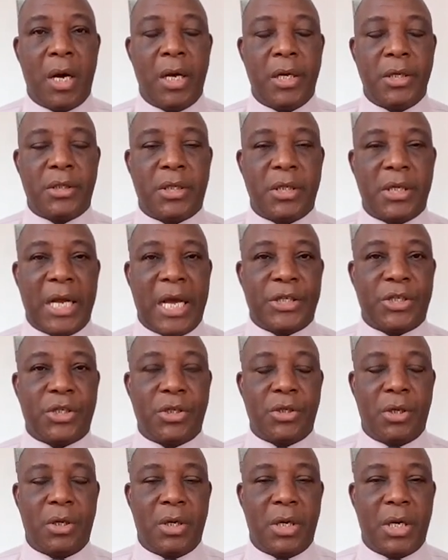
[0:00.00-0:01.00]

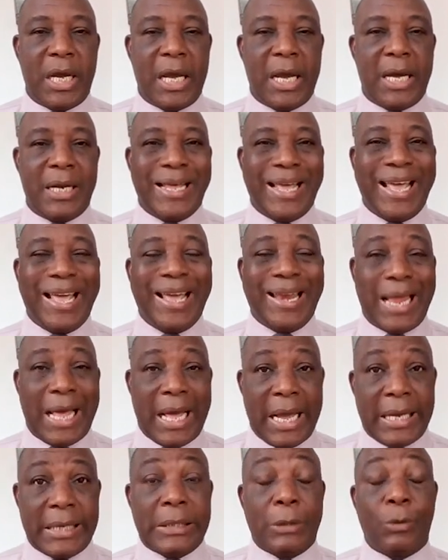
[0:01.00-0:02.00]
international airline,